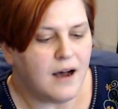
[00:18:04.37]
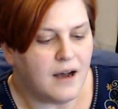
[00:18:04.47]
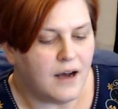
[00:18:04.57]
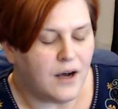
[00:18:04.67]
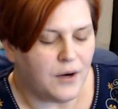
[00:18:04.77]

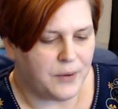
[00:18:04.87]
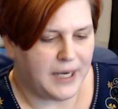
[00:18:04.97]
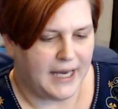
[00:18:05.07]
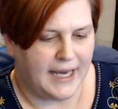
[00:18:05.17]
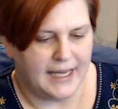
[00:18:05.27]

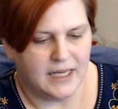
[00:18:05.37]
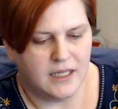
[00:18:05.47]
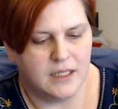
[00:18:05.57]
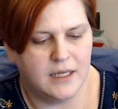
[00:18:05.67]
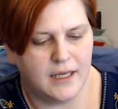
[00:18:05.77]
Okay,
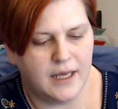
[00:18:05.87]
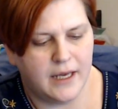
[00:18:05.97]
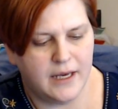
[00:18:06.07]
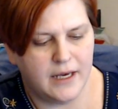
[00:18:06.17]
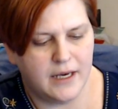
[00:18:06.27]

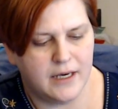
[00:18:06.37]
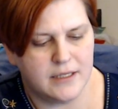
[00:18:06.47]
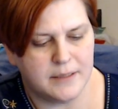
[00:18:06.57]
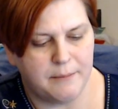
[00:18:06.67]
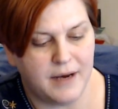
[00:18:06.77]

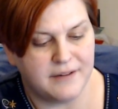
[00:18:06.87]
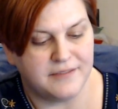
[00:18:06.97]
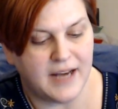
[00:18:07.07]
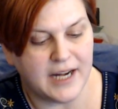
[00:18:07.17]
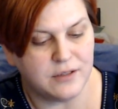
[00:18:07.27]
and my
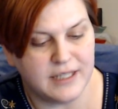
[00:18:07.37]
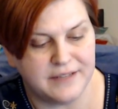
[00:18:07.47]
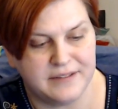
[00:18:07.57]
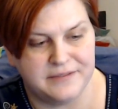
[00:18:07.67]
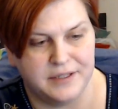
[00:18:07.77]
final
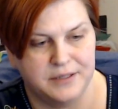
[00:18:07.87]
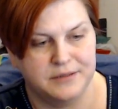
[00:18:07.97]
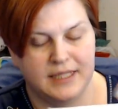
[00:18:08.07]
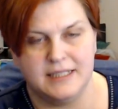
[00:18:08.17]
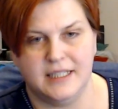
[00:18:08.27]
FFO,
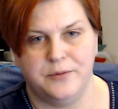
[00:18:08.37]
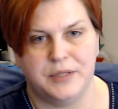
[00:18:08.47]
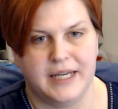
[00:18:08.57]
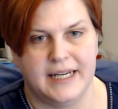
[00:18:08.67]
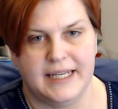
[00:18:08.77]
and then we'll
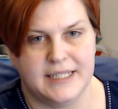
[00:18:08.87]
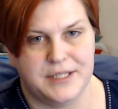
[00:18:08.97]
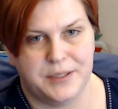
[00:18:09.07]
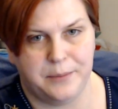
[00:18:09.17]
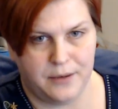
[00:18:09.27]
get into
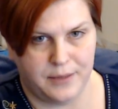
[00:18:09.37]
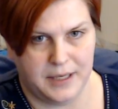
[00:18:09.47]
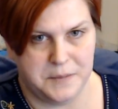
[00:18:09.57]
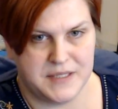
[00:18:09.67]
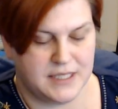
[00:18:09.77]
my
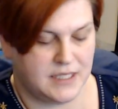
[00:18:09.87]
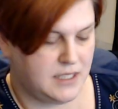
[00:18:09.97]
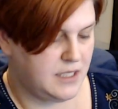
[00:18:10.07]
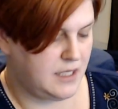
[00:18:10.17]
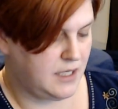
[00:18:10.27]
whips.
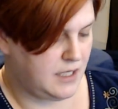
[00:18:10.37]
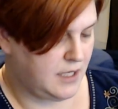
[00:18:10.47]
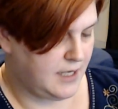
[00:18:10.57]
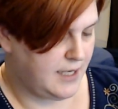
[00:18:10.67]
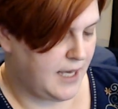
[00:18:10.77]

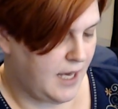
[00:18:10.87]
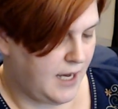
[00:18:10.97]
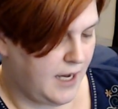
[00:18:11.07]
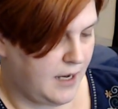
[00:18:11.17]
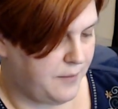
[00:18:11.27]

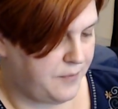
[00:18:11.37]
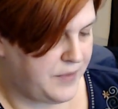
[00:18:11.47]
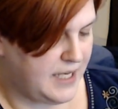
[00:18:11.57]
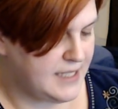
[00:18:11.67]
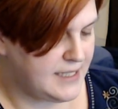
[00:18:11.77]

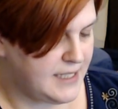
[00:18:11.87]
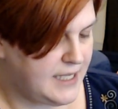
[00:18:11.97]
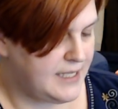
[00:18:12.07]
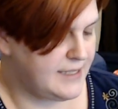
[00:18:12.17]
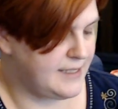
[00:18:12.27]
This
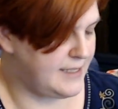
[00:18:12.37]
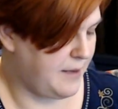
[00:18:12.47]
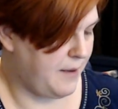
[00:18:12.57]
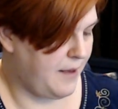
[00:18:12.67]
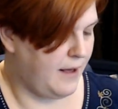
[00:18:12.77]
is
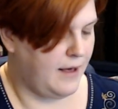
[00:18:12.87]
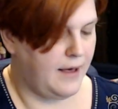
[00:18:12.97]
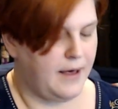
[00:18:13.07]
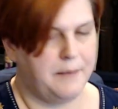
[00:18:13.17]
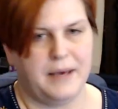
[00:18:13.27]

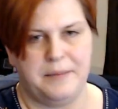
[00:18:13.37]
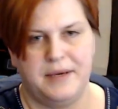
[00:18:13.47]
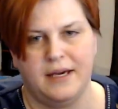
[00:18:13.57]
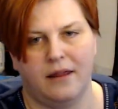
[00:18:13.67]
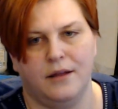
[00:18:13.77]
Baby
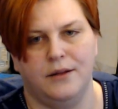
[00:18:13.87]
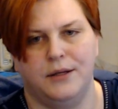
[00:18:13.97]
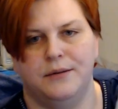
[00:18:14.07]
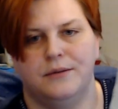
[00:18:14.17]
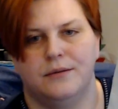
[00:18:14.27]
Cthulhu
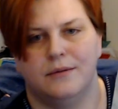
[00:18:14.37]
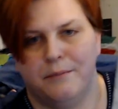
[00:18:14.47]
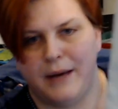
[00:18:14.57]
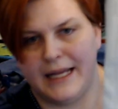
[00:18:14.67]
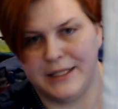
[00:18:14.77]

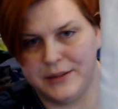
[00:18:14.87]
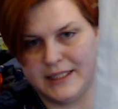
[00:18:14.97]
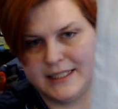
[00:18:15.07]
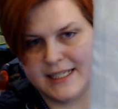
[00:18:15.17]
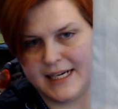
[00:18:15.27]
by Luna
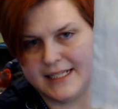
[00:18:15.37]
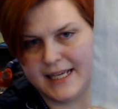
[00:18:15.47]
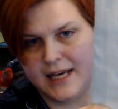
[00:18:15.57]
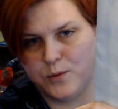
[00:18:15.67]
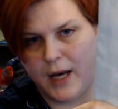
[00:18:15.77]
Designs
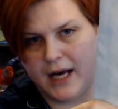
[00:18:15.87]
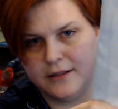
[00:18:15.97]
as well.